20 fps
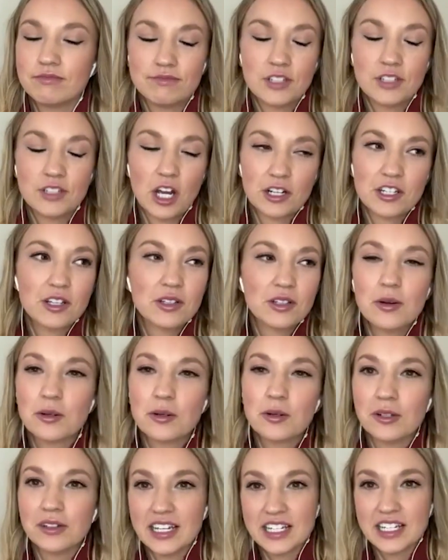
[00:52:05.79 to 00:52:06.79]
talk to a
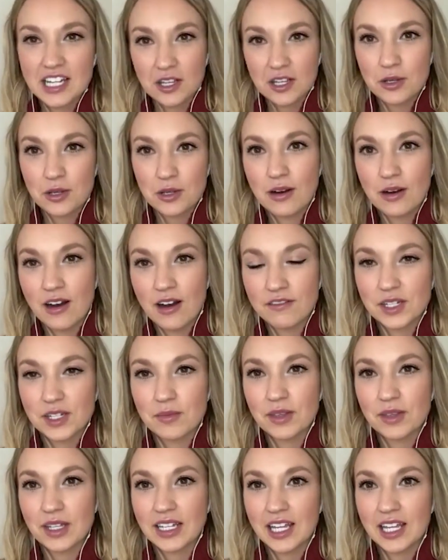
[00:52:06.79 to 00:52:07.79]
local and they tell you of
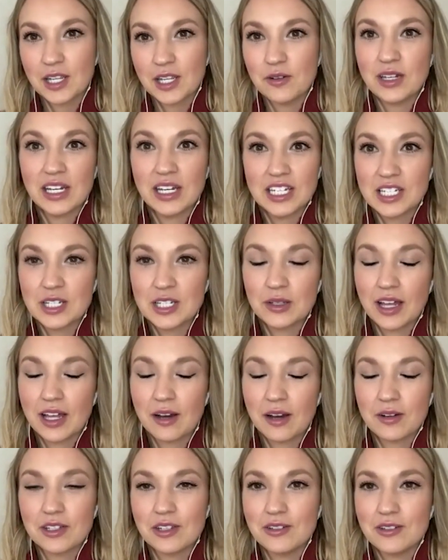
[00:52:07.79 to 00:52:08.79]
something that you need to do
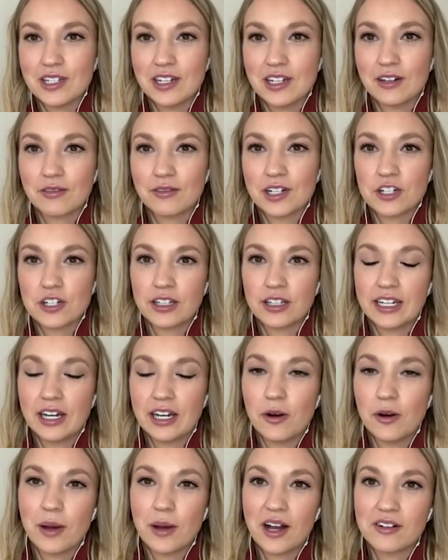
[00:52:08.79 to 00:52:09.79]
that you didn't originally
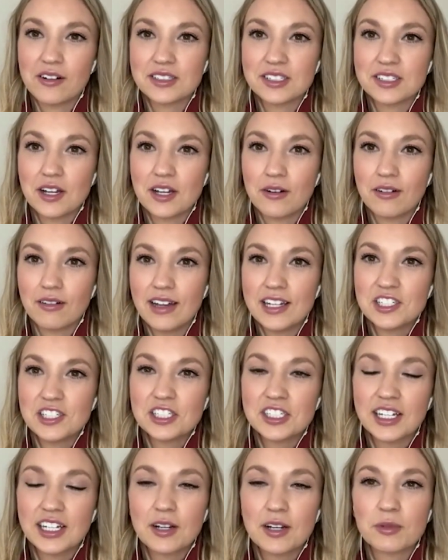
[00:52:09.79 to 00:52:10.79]
know about. So it's
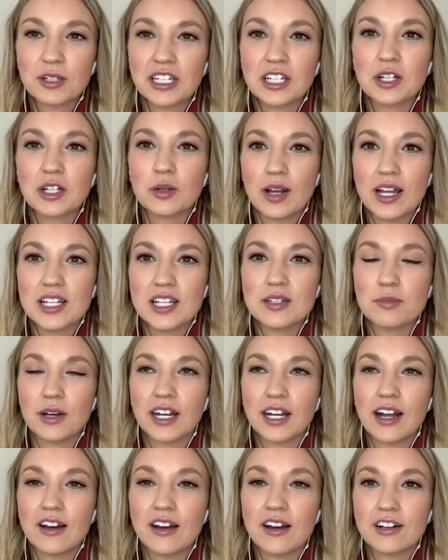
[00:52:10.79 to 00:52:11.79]
just like a really good way to
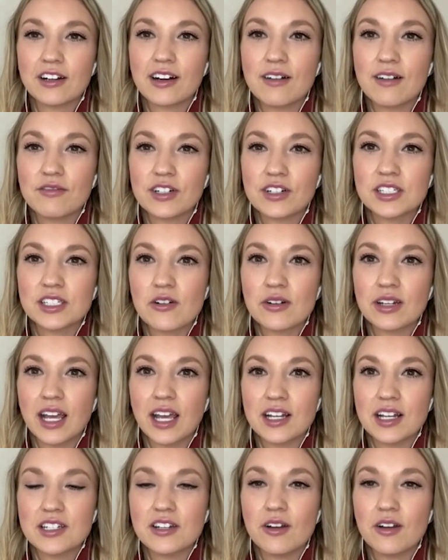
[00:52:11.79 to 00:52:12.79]
break out of your comfort zone,
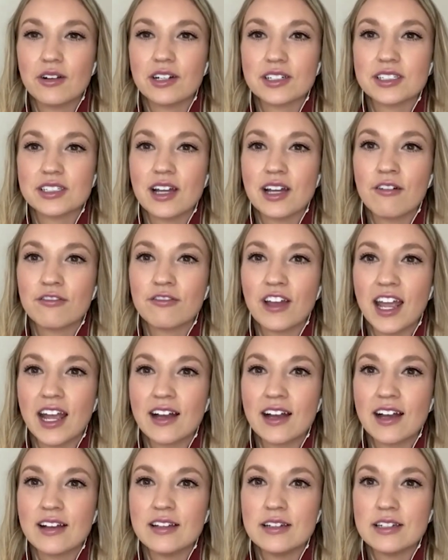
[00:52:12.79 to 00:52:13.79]
get to know yourself,
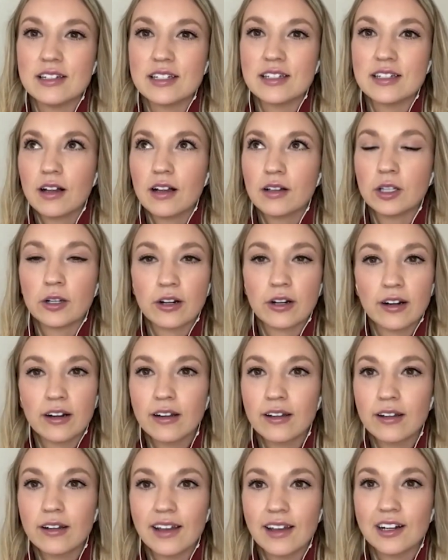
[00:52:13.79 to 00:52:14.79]
and
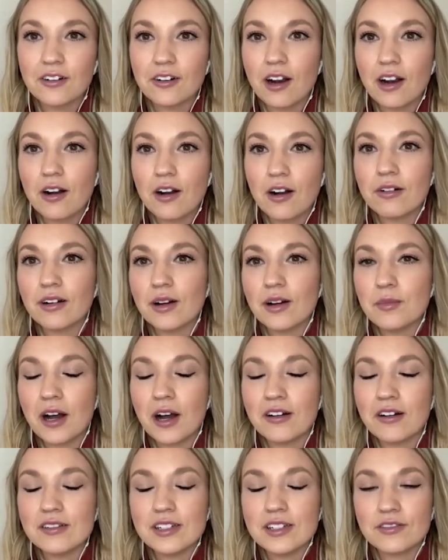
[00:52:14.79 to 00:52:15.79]
learn and grow
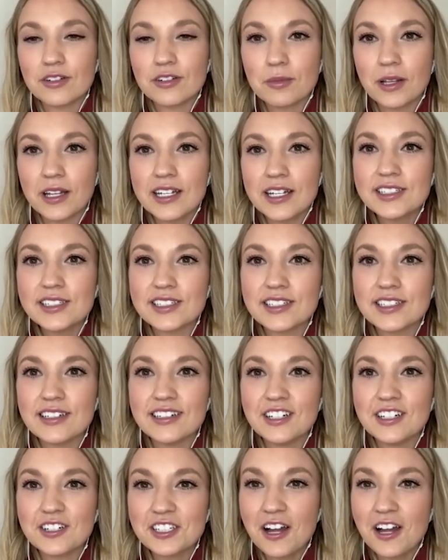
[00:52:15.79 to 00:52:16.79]
about a different place
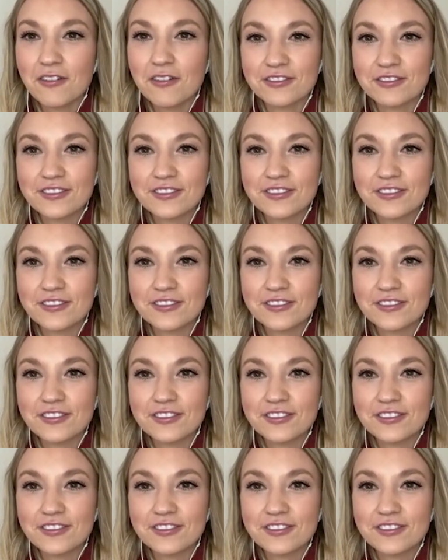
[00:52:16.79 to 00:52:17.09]
and yourself.